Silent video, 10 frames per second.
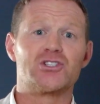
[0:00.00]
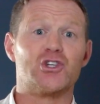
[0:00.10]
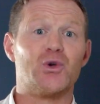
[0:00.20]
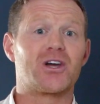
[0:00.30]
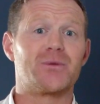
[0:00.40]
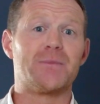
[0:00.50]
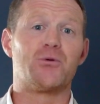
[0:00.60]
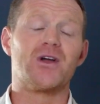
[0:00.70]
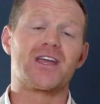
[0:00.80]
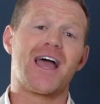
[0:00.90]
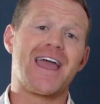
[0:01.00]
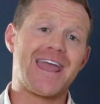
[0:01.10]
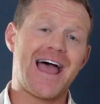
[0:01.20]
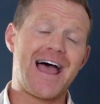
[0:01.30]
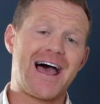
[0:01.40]
So you are going to be putting
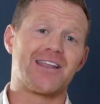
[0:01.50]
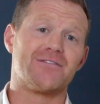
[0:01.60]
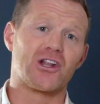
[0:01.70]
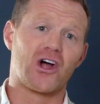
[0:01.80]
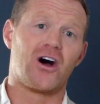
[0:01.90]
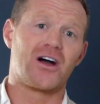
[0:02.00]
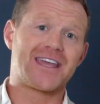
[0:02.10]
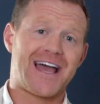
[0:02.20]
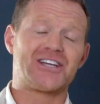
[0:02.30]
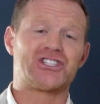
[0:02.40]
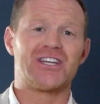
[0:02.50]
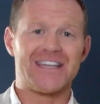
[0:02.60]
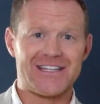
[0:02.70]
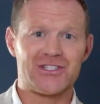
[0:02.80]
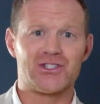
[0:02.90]
a hell of a lot of cash
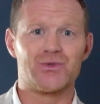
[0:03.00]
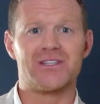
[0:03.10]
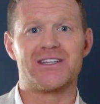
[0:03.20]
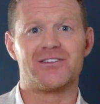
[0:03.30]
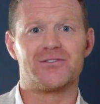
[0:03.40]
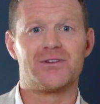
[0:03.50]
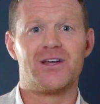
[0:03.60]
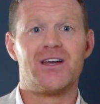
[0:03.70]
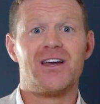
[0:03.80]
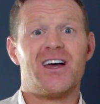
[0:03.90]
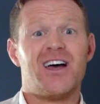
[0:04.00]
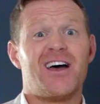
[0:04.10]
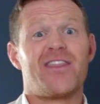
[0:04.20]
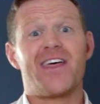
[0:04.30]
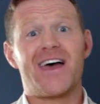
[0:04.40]
into the deal.
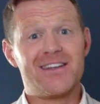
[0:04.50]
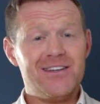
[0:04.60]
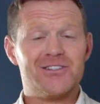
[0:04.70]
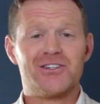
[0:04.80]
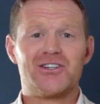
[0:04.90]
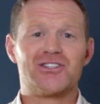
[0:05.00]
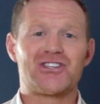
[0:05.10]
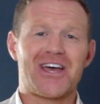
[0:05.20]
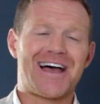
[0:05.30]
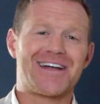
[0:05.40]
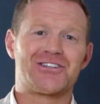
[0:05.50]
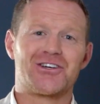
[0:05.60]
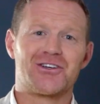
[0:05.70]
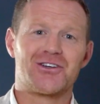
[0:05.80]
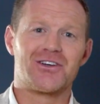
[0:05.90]
Then, to add
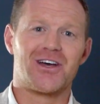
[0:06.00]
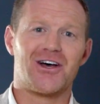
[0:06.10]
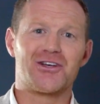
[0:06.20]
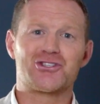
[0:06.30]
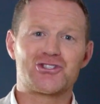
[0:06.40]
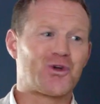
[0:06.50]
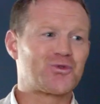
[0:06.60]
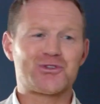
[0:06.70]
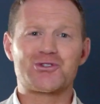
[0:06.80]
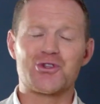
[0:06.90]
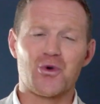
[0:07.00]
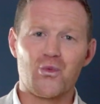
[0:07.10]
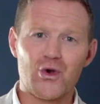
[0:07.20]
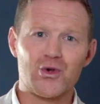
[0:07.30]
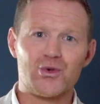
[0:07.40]
salt to the
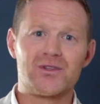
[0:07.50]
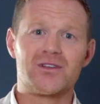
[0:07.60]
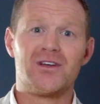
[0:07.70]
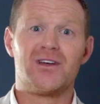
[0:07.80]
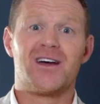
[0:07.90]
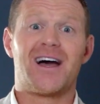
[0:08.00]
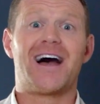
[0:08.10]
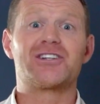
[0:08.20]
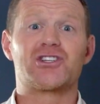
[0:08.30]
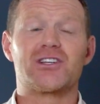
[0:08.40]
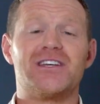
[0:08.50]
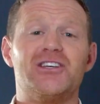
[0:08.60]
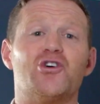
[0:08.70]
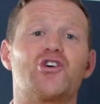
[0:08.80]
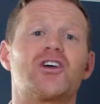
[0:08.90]
wound, actually
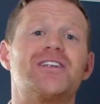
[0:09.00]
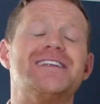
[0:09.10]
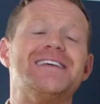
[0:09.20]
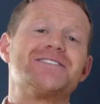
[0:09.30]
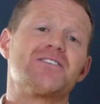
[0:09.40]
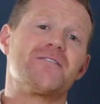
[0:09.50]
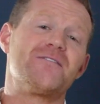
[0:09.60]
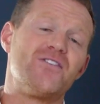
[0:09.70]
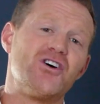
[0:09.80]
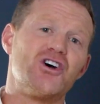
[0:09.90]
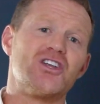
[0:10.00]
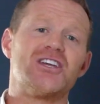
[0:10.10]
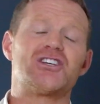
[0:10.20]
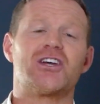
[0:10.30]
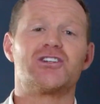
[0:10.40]
you're going to need to
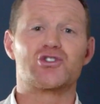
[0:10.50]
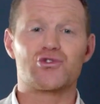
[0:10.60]
furnish and